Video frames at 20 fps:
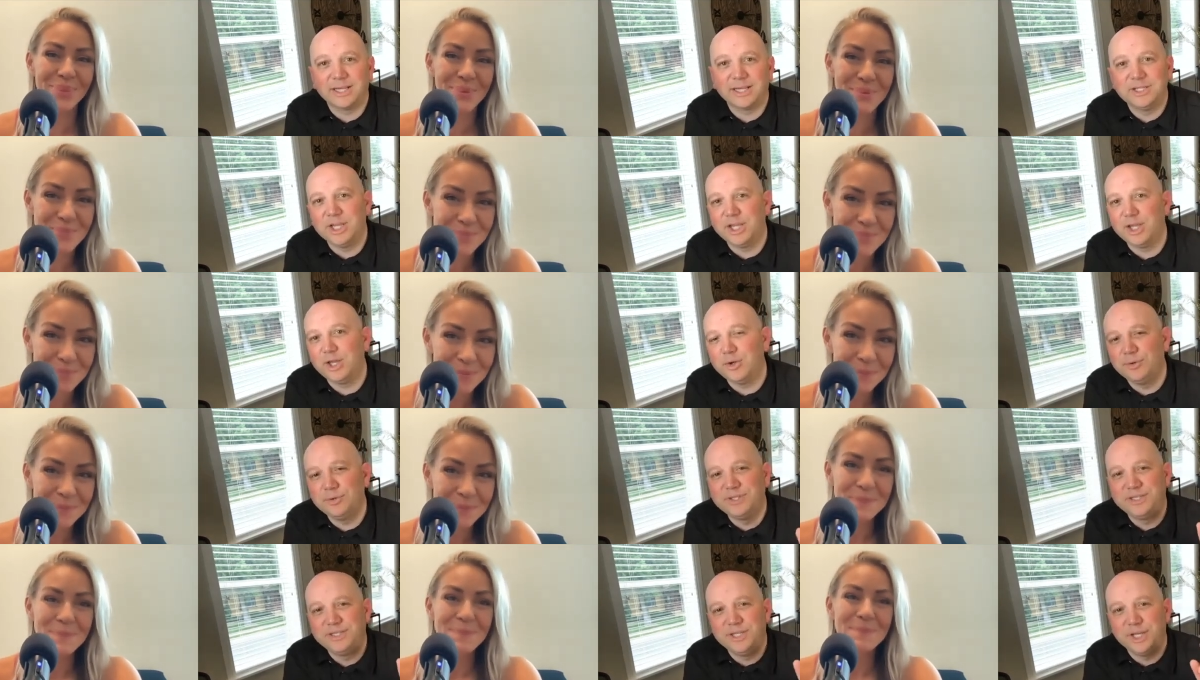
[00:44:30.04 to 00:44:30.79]
Speaker 1: do you
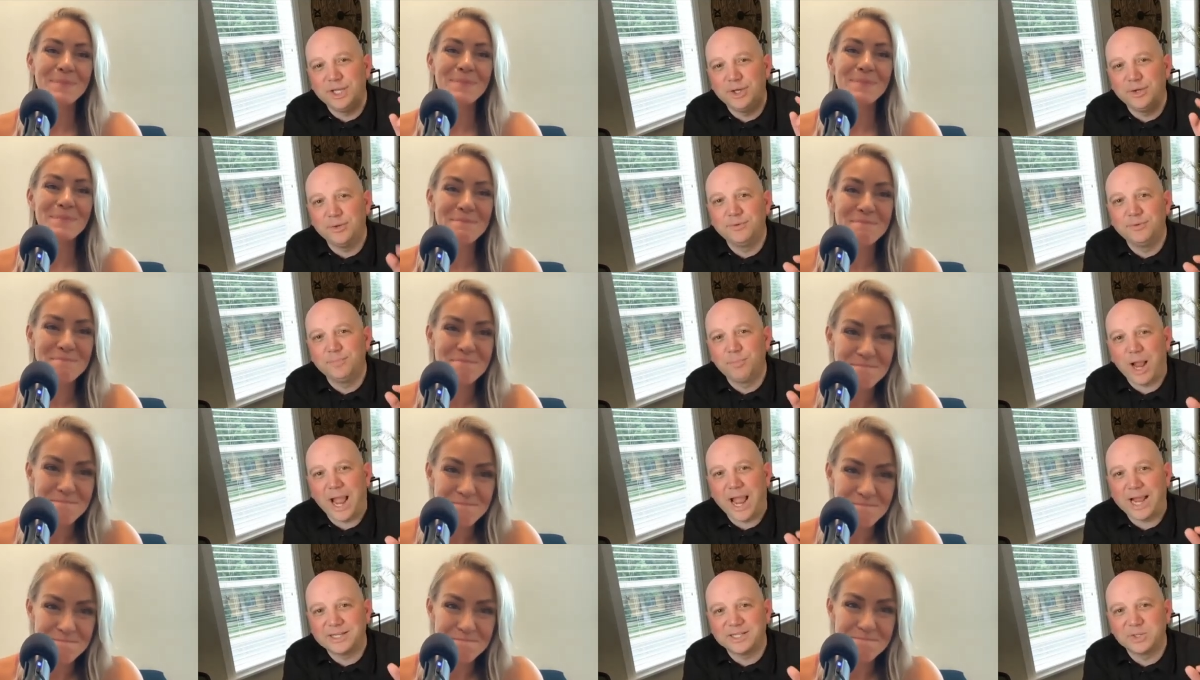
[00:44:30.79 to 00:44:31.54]
do you
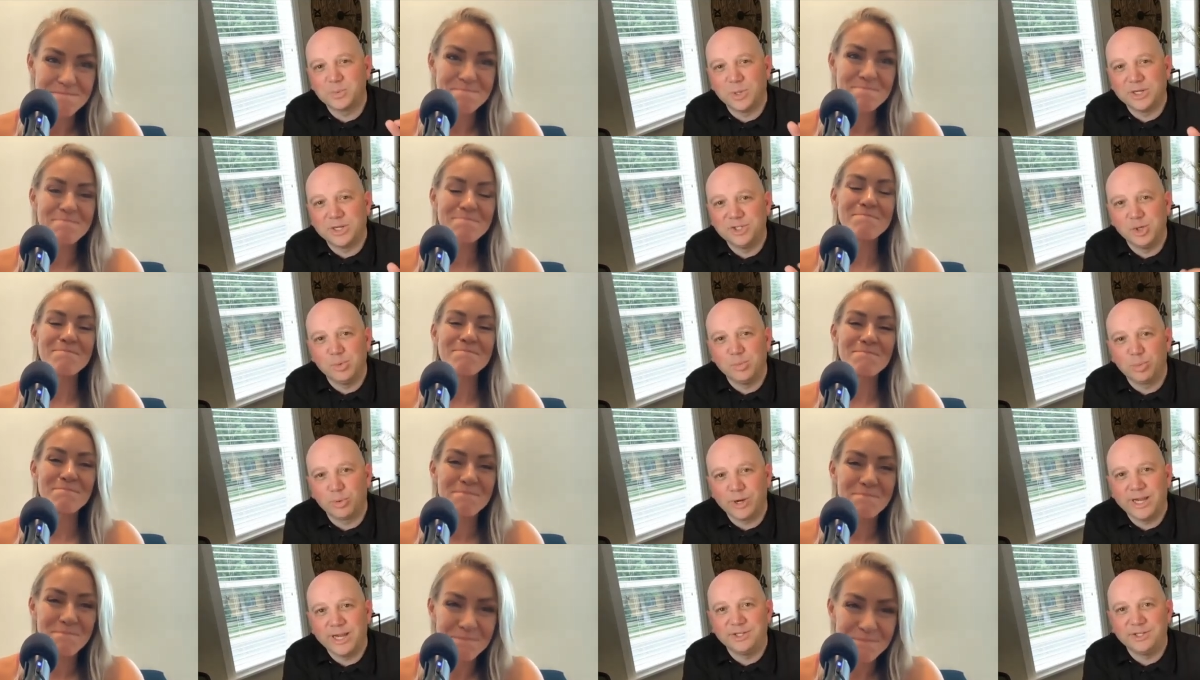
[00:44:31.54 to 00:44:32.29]
practice what you
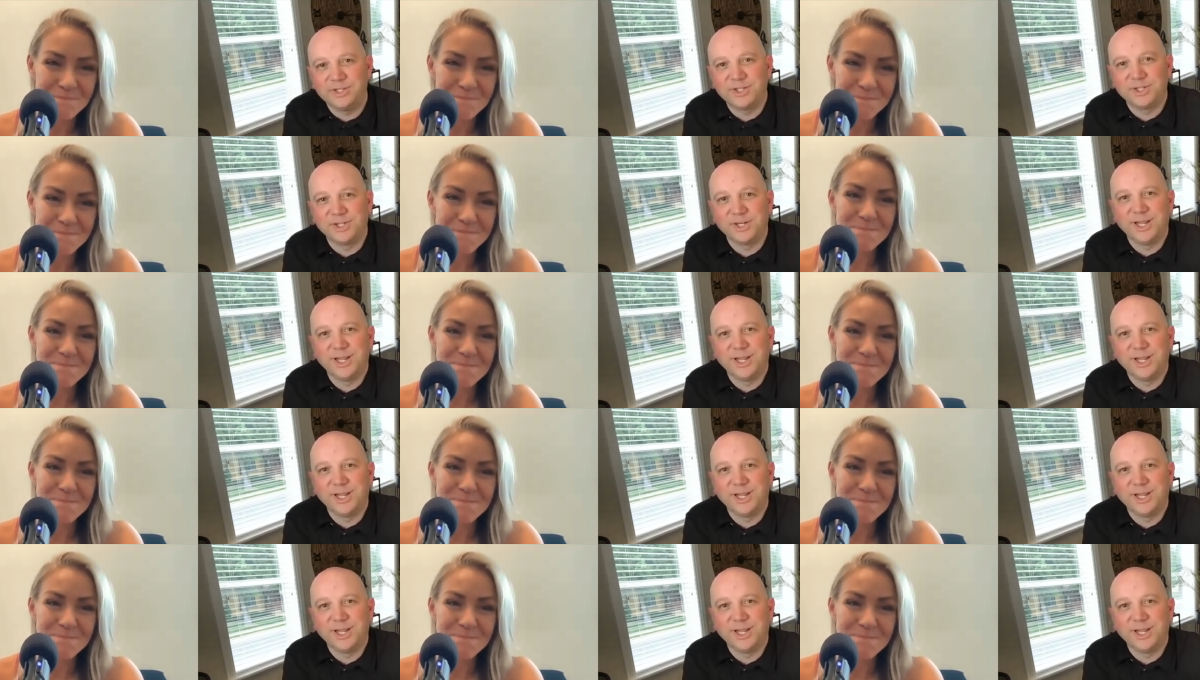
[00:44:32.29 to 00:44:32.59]
preach?